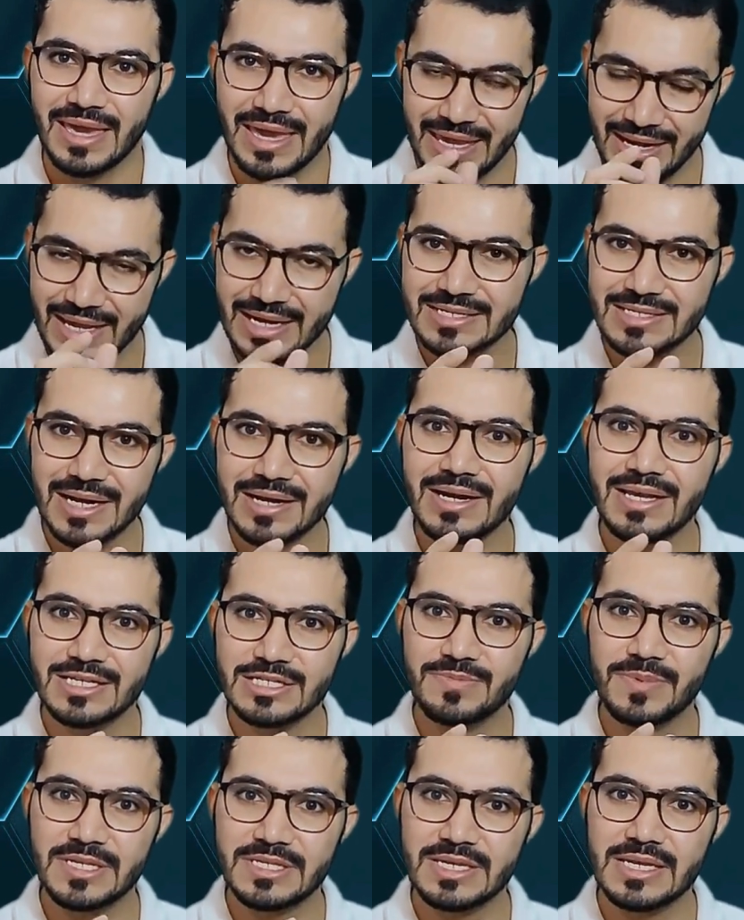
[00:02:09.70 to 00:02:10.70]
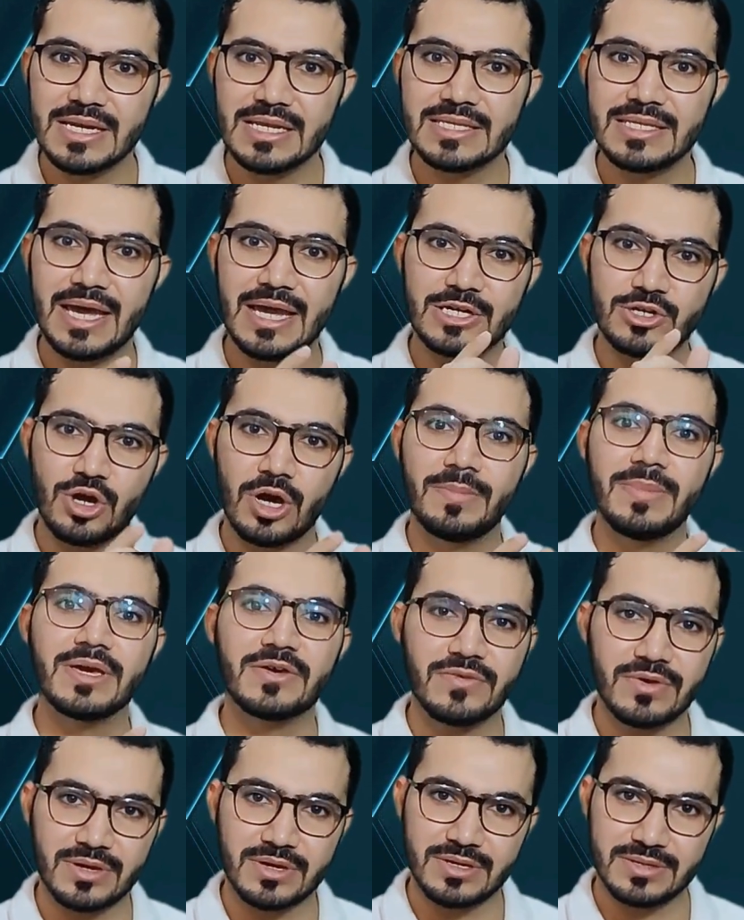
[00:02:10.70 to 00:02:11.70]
Character is basically the atomic